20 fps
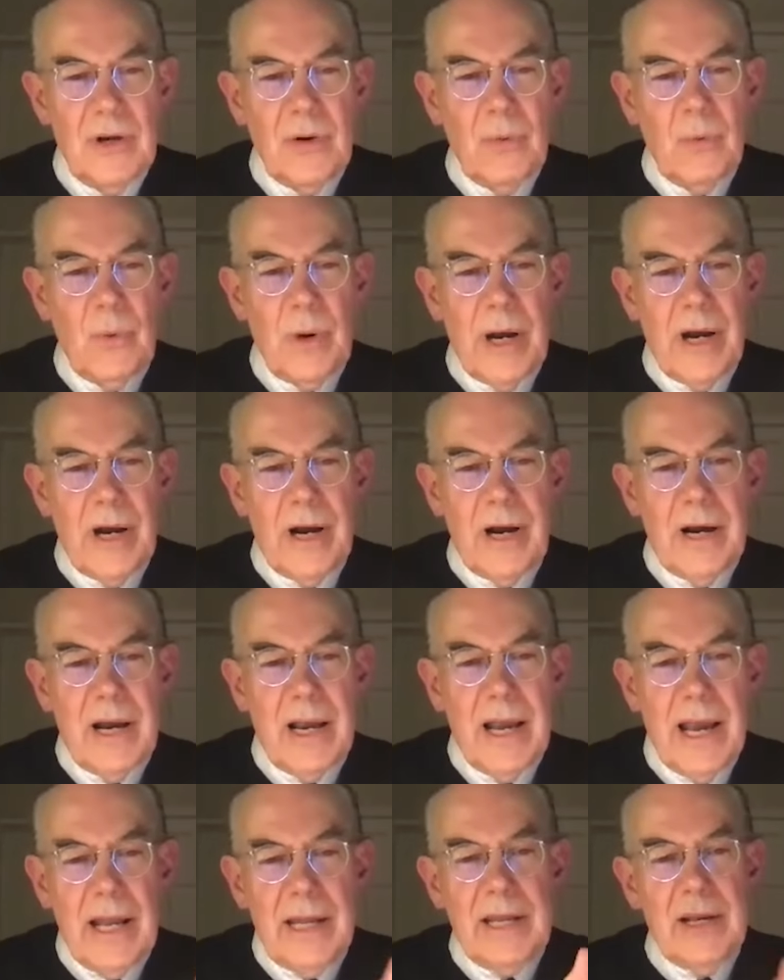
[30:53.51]
where
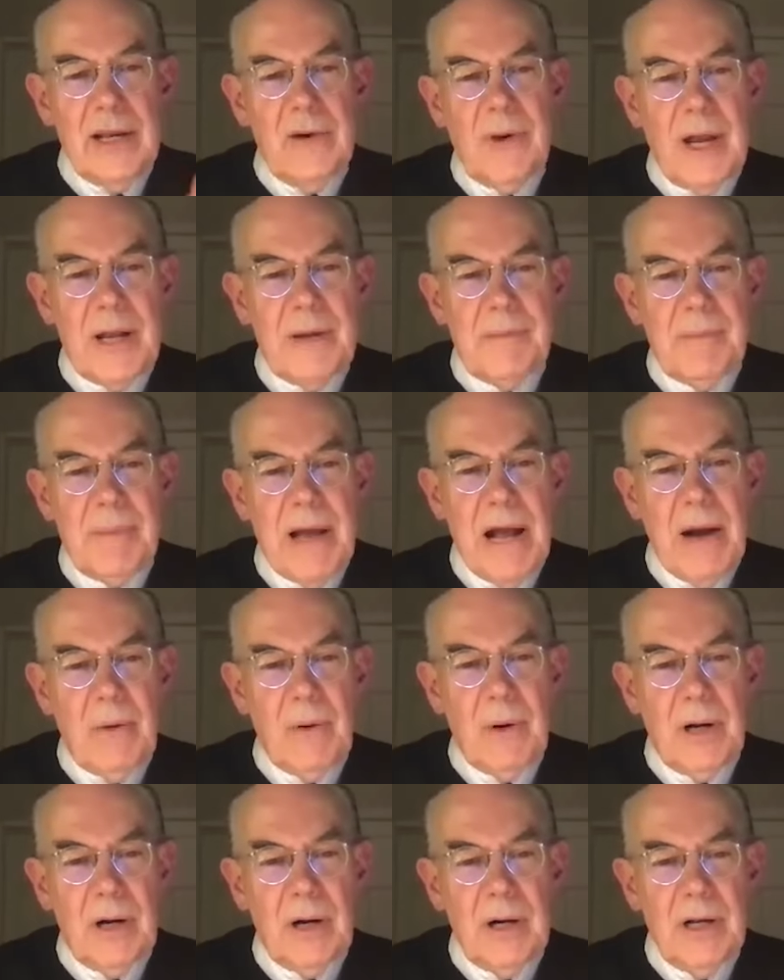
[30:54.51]
any great
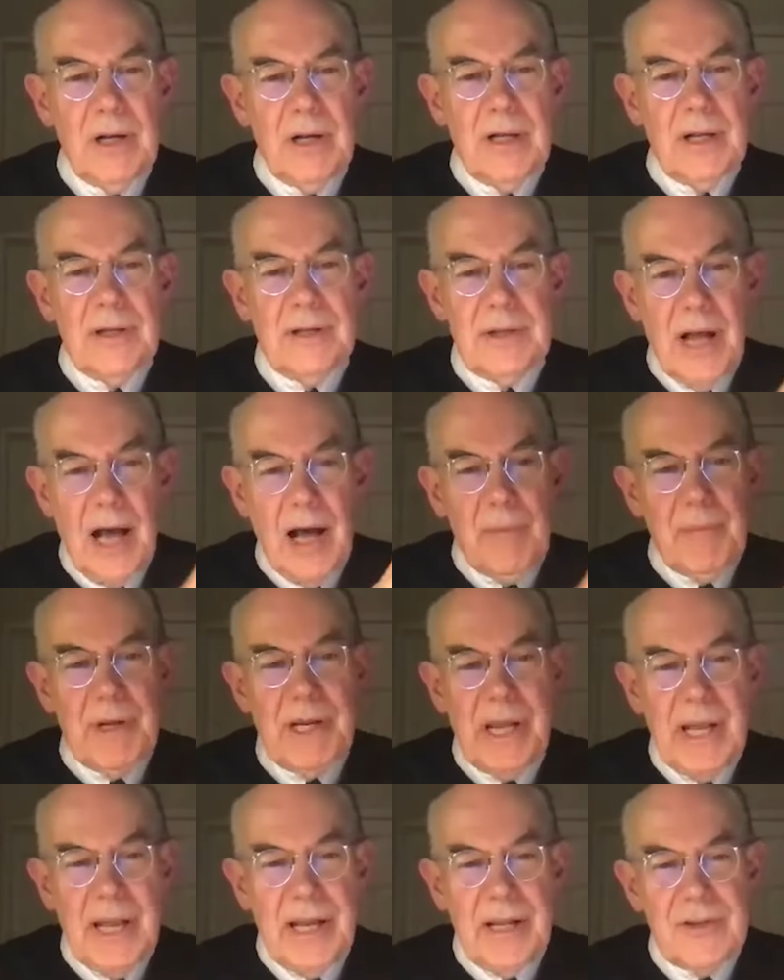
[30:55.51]
power
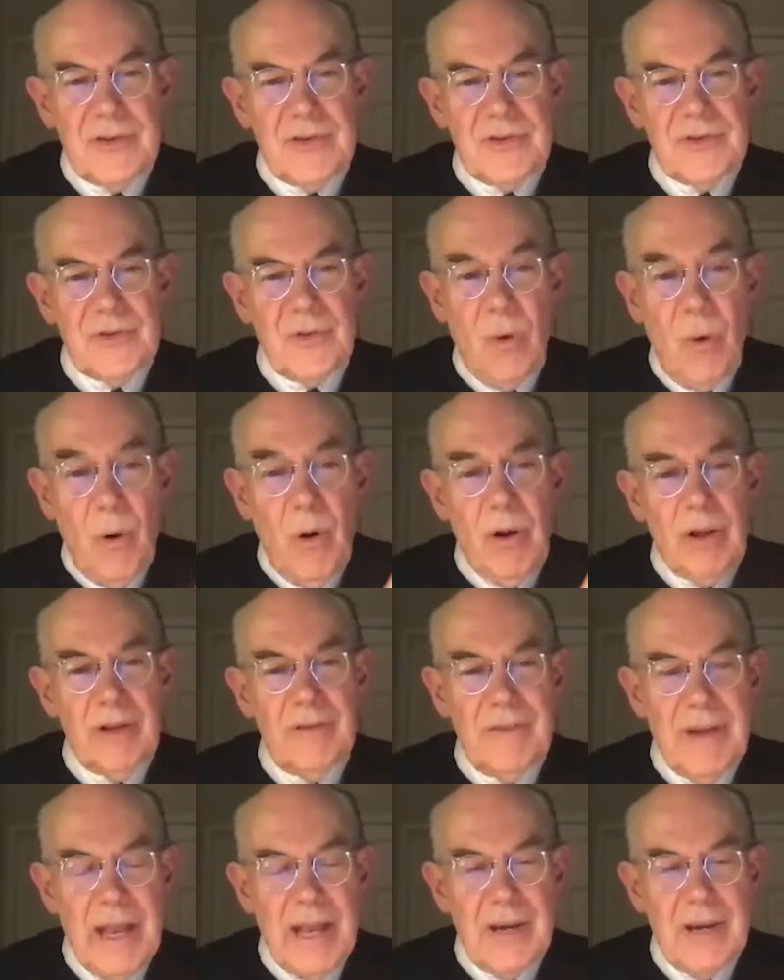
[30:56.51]
dominates all
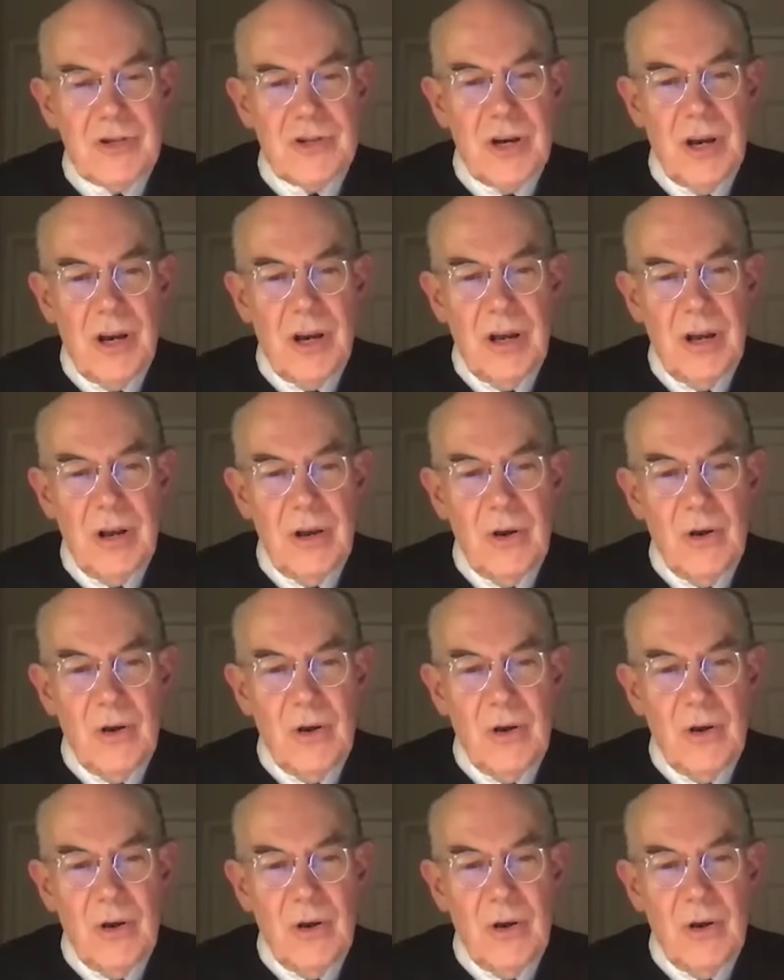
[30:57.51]
of Asia,